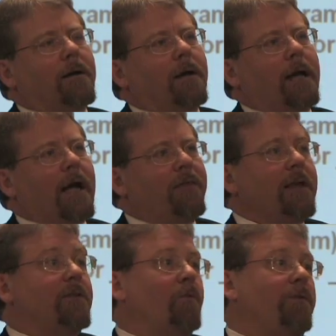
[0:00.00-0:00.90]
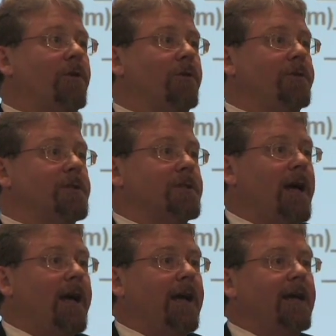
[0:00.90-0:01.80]
And I think that what they're going to
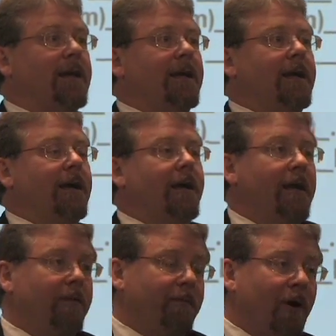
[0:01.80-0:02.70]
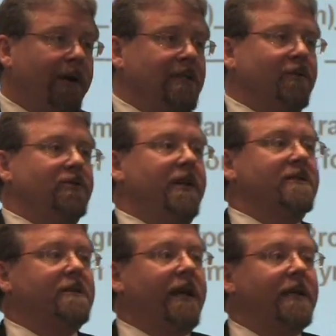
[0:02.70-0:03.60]
say in the Bong Hits for
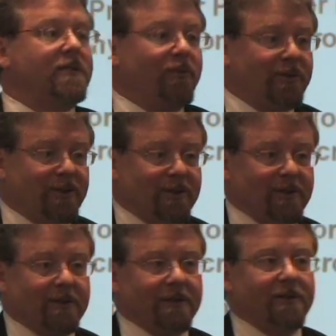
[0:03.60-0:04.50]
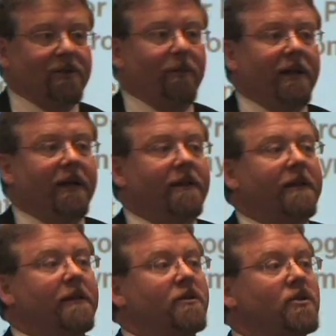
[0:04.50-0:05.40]
Jesus case, which is going to be that
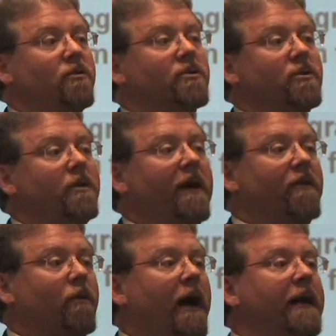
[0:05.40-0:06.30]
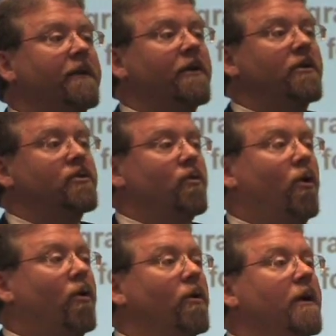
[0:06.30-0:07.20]
schools do have the right to
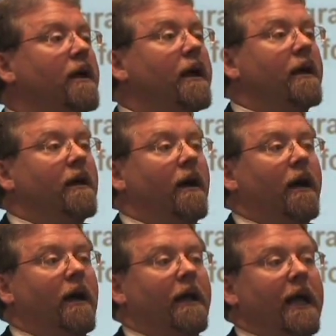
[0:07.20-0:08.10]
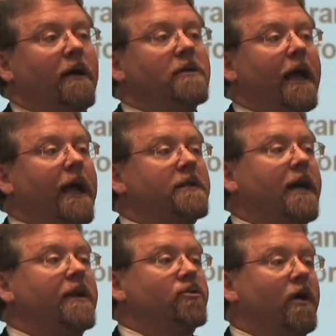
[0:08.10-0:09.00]
control an
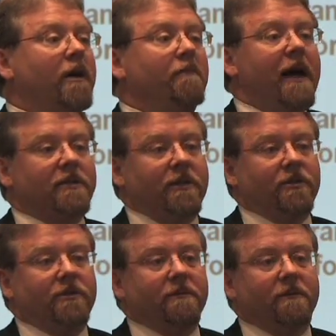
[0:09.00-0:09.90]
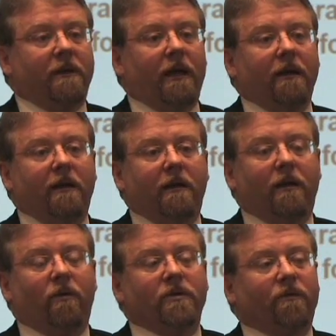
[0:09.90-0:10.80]
anti-drug message. Okay? In
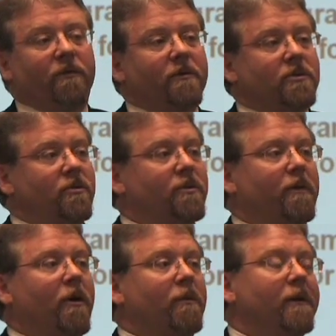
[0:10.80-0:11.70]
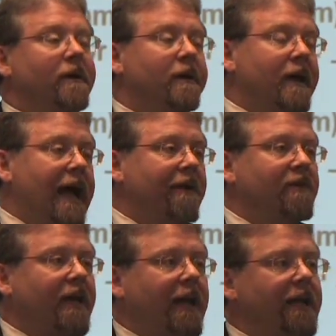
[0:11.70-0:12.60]
other words, if students are
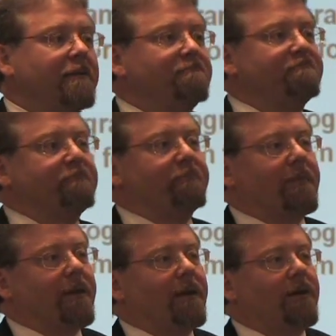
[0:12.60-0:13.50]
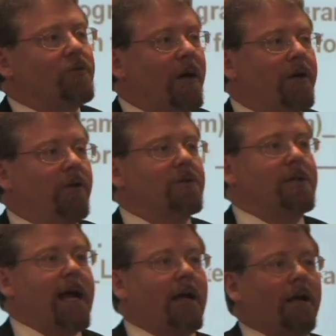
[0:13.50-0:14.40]
advocating drug use,
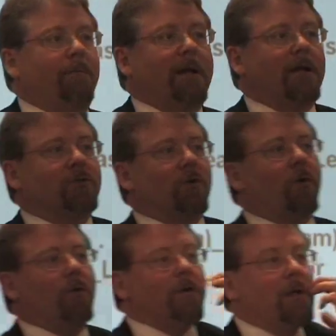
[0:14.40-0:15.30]
that can be controlled.